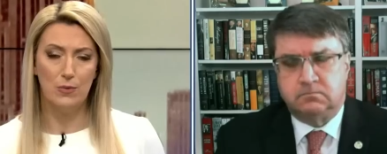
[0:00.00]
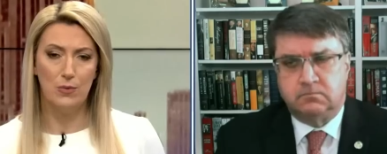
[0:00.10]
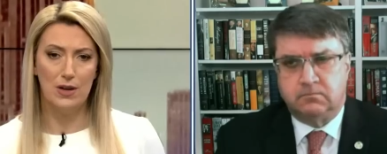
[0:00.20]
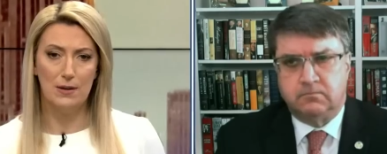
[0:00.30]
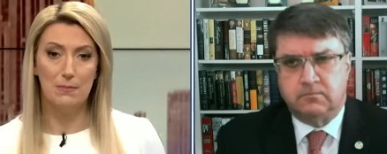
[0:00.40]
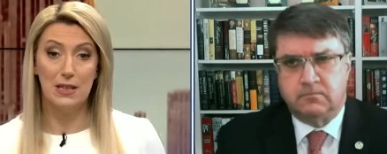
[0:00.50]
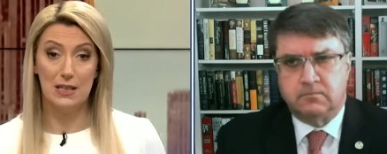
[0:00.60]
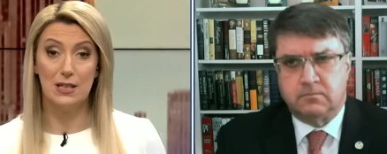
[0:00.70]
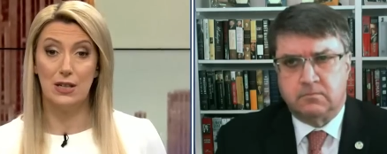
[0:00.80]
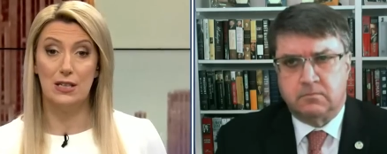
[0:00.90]
Speaker 1: what
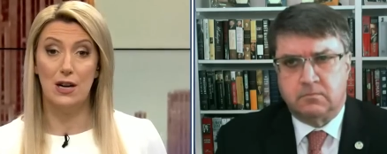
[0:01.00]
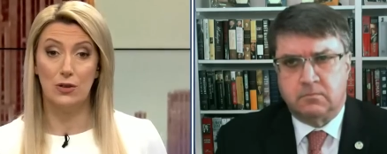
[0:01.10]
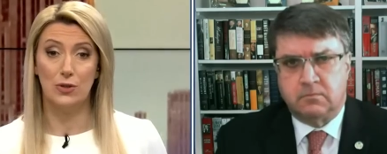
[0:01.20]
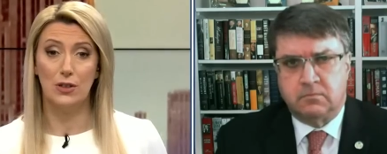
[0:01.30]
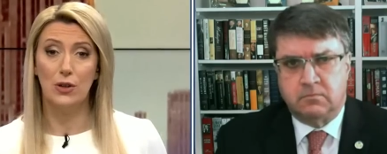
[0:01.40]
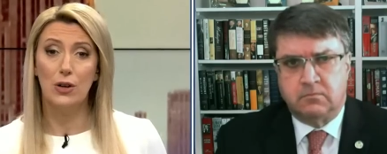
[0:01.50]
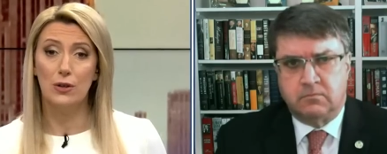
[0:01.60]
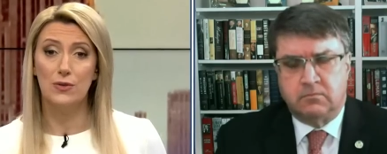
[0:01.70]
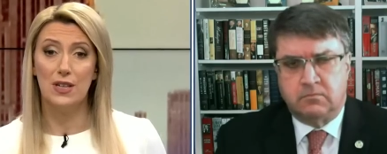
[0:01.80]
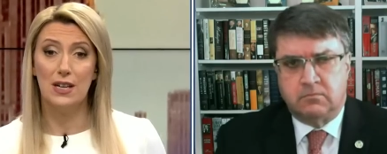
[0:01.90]
military doctrine
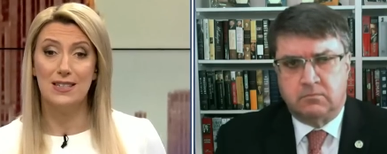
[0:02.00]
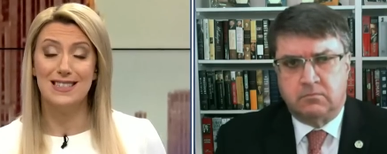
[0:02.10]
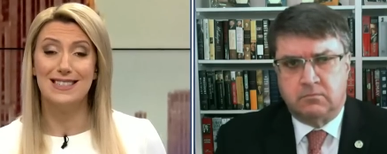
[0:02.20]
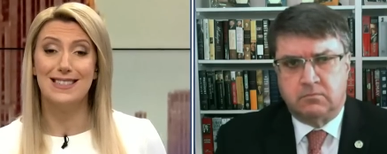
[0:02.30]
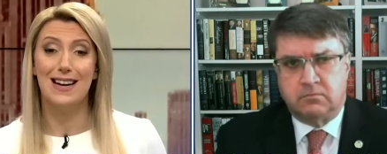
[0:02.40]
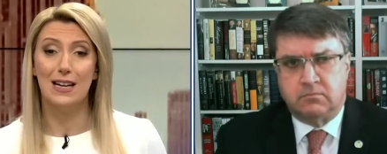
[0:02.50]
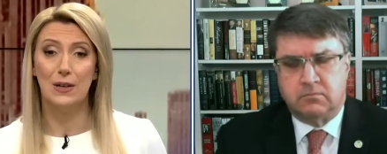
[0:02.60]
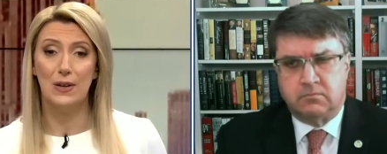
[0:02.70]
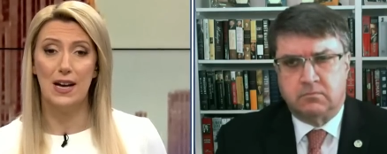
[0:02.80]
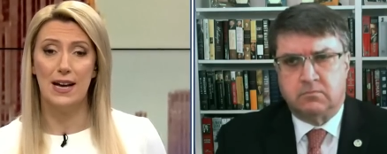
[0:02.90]
calls a
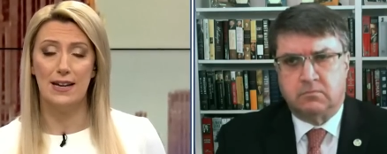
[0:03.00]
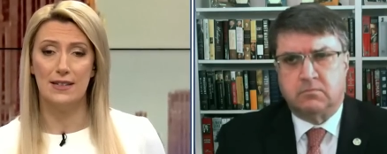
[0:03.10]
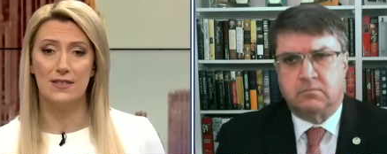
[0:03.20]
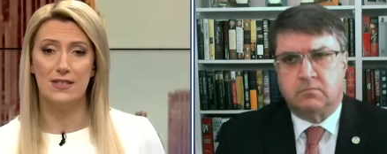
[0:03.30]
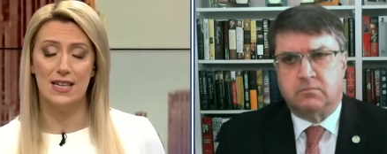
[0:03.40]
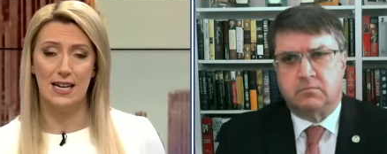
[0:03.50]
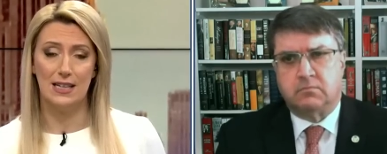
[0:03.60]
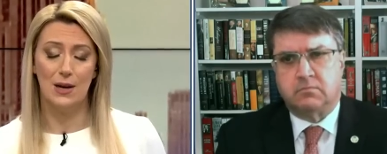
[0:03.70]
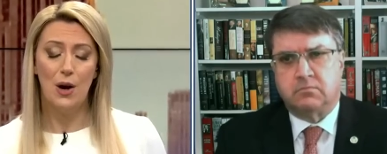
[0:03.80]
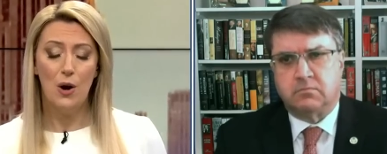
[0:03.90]
desired end
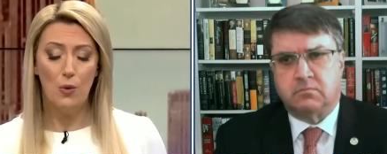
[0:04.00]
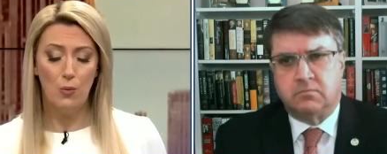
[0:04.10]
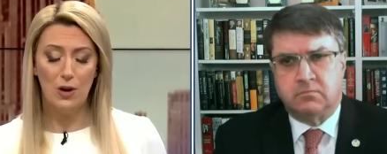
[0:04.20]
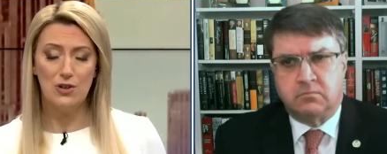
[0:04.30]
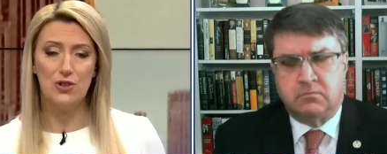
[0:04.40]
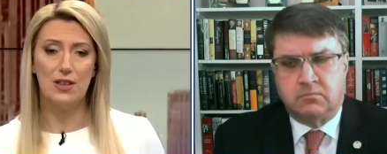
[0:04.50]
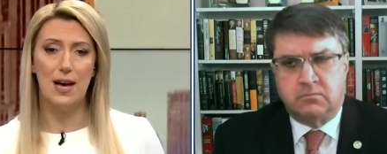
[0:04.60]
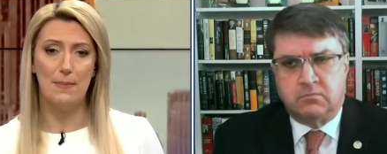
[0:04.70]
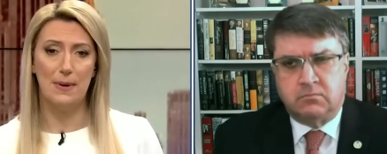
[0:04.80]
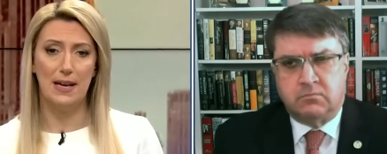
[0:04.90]
state. What should
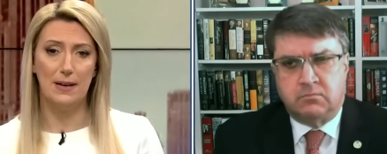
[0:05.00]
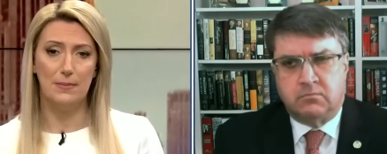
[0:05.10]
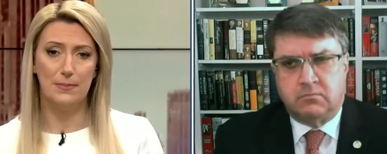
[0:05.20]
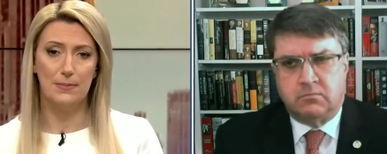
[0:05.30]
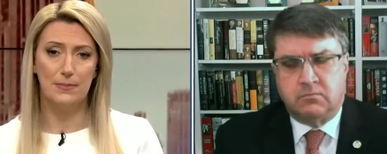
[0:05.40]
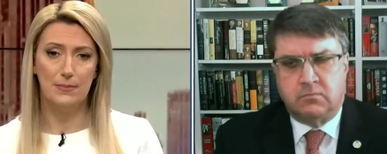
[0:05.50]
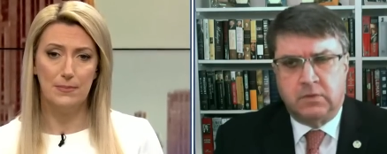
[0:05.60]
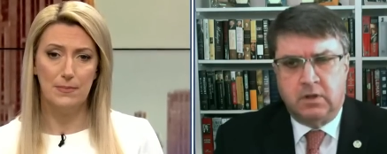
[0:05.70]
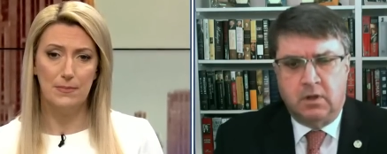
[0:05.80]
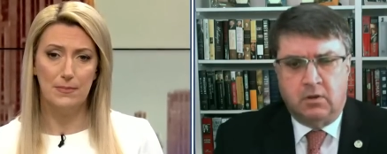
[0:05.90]
that be?
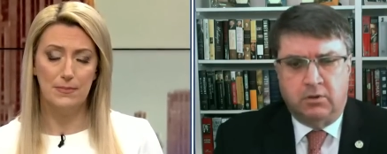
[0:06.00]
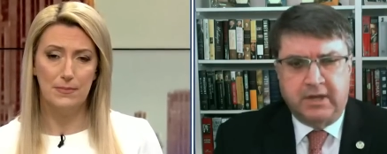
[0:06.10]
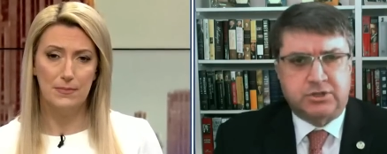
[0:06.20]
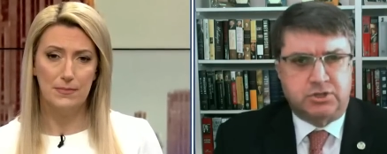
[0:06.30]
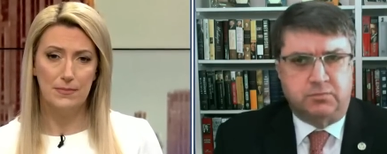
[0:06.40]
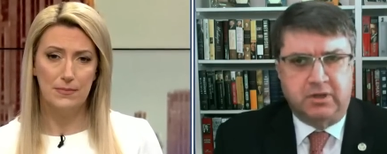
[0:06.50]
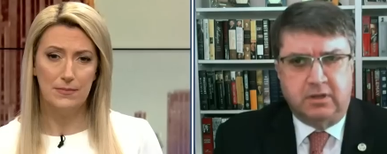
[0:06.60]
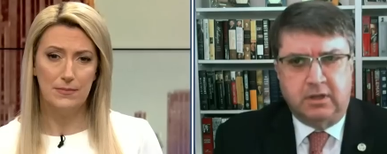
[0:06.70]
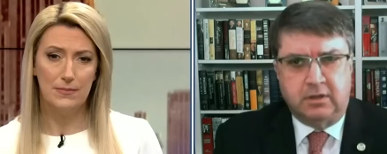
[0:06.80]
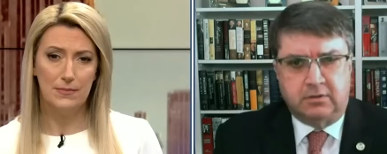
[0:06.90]
Speaker 2: Well, that should be
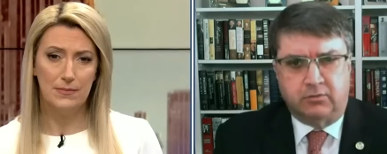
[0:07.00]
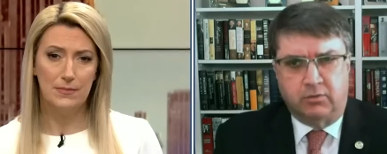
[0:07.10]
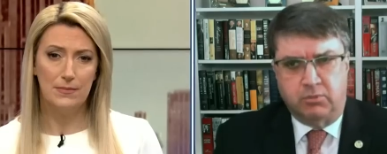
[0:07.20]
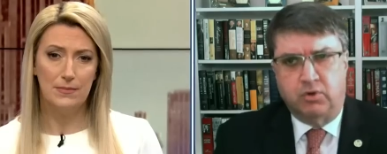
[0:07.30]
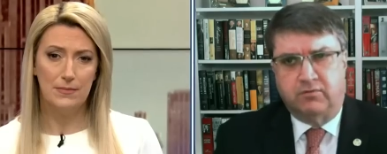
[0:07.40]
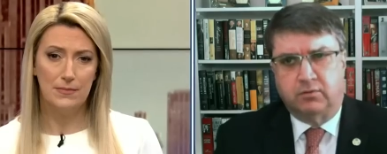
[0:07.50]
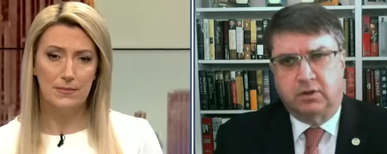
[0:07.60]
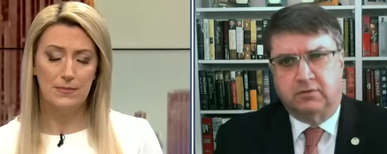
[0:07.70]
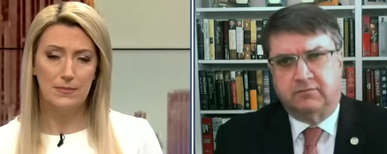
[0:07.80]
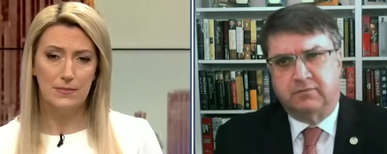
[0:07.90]
the, the
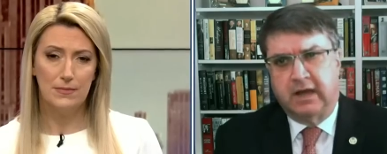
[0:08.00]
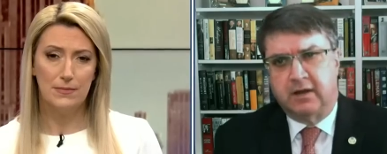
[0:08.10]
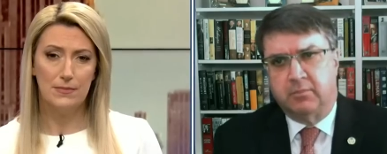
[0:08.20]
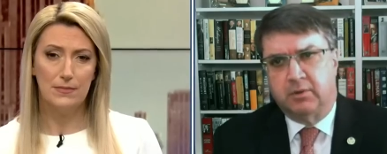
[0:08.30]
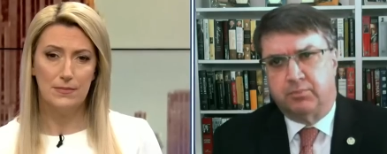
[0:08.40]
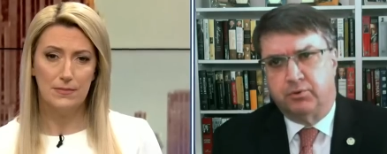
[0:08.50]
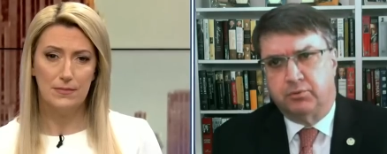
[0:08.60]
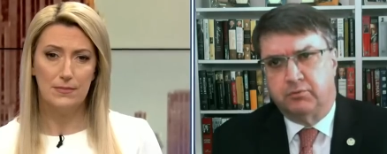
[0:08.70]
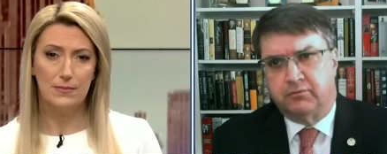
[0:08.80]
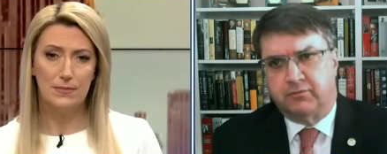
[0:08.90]
removal of Vladimir
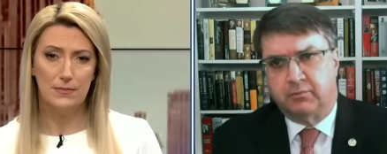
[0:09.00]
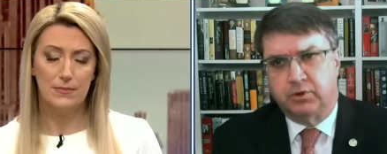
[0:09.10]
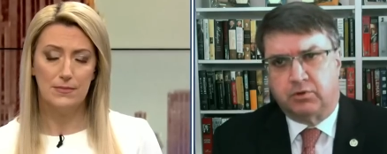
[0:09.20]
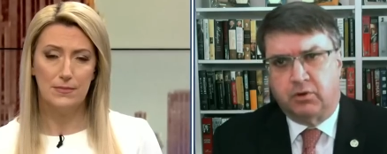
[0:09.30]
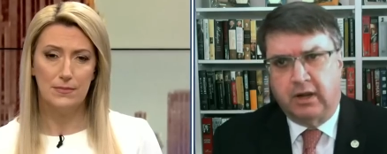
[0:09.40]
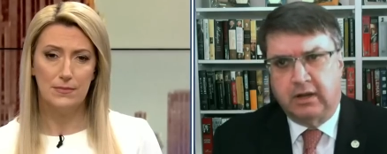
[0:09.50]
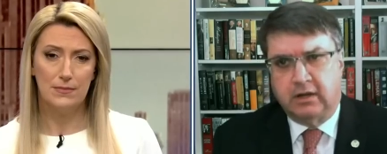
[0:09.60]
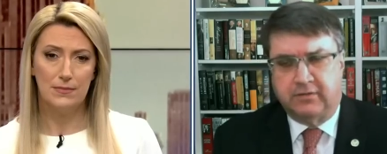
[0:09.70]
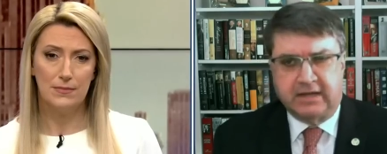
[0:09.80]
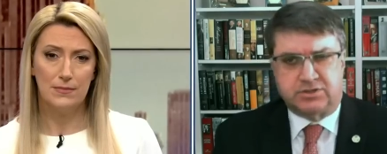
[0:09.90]
Putin from Ukraine,
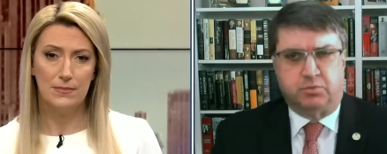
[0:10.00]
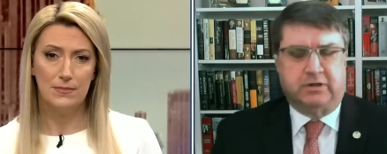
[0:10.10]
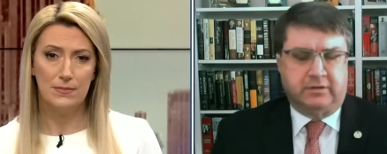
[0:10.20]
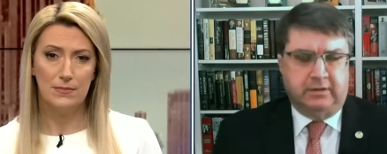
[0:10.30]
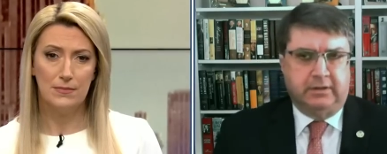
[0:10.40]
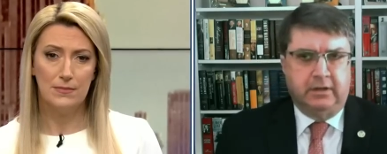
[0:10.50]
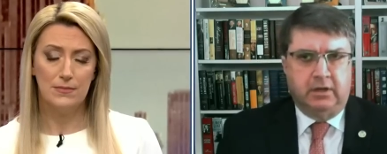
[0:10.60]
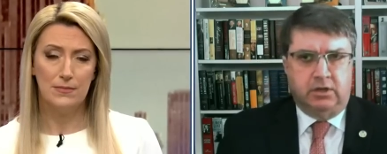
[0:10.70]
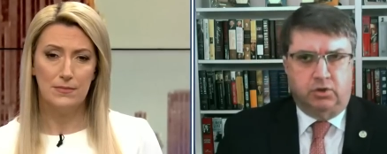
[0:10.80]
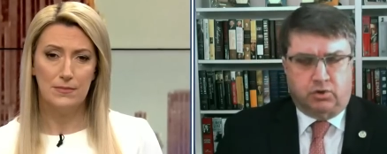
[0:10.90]
and that's what the
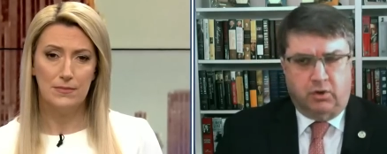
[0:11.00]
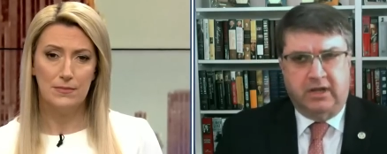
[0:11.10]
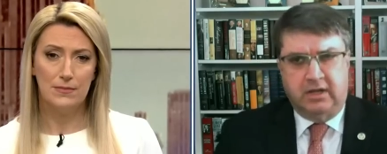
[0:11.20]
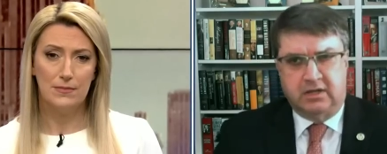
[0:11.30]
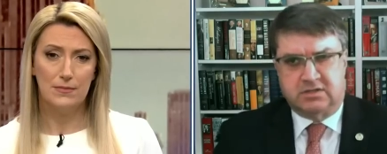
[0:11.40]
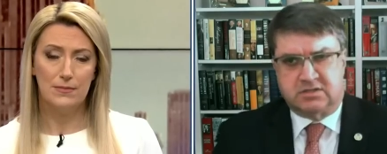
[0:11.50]
Ukrainians